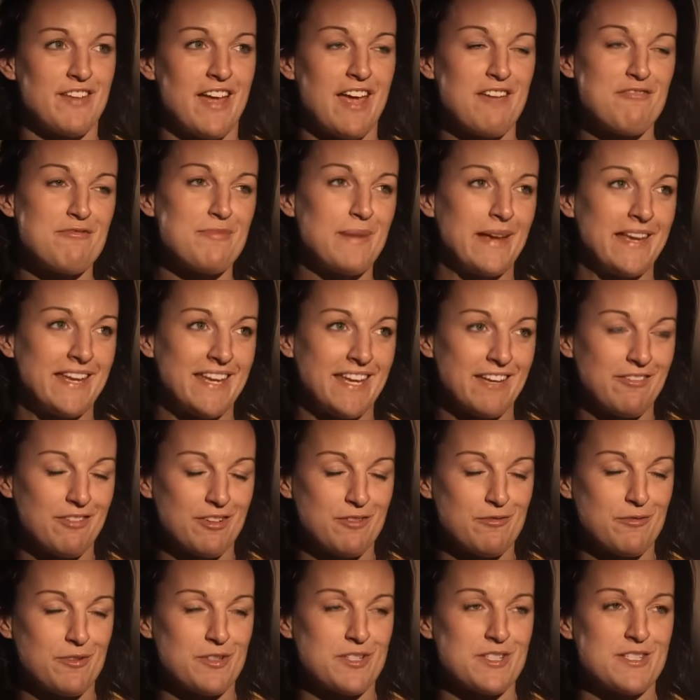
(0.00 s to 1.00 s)
I've ever been
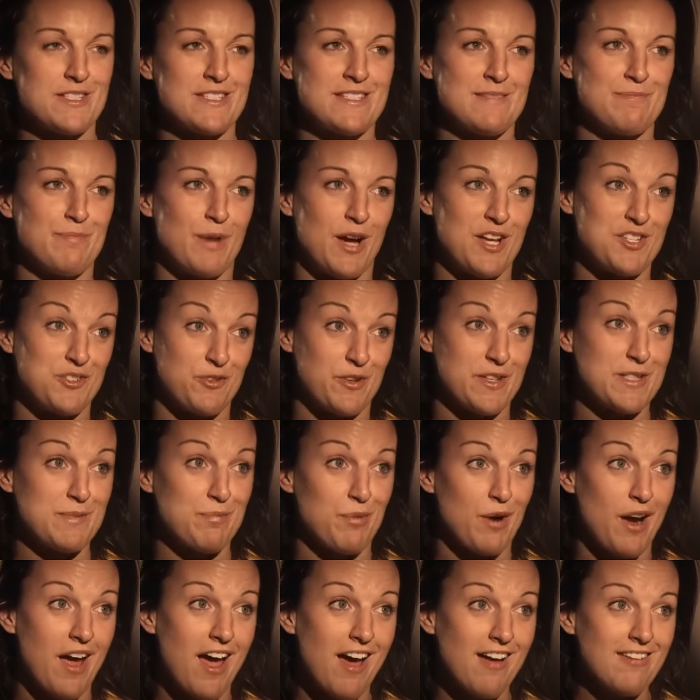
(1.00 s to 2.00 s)
given was by Joyce
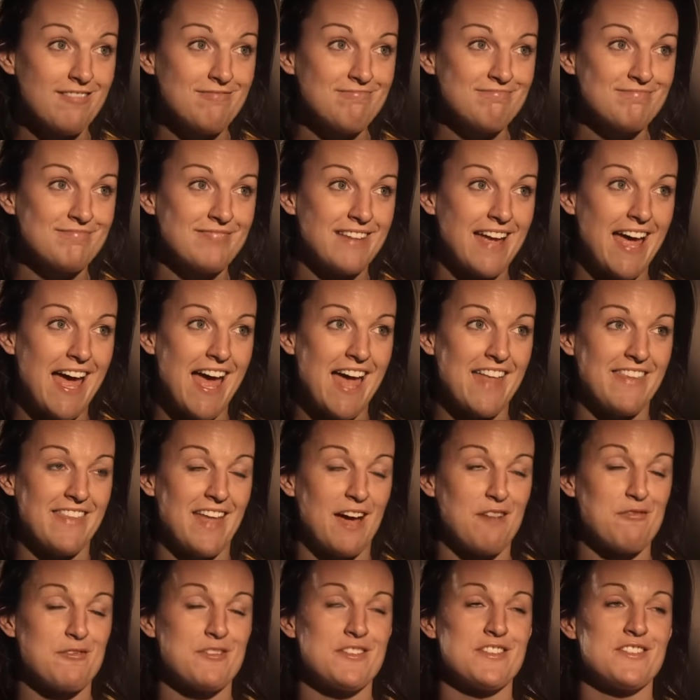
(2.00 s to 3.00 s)
Brown, and
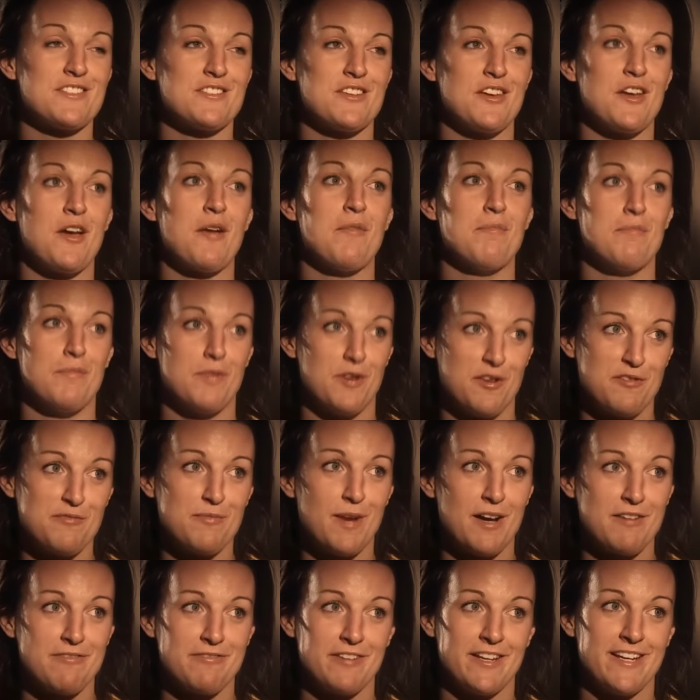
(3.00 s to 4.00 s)
that was to move
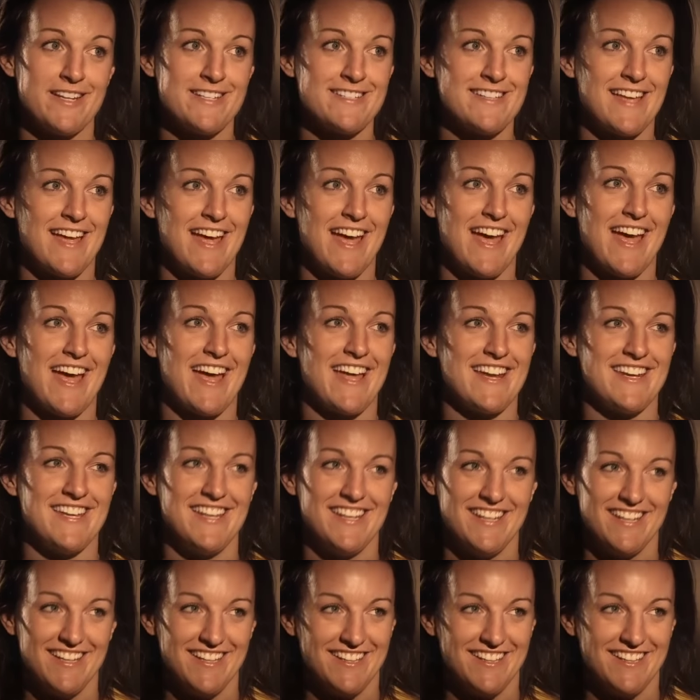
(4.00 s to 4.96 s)
my feet. And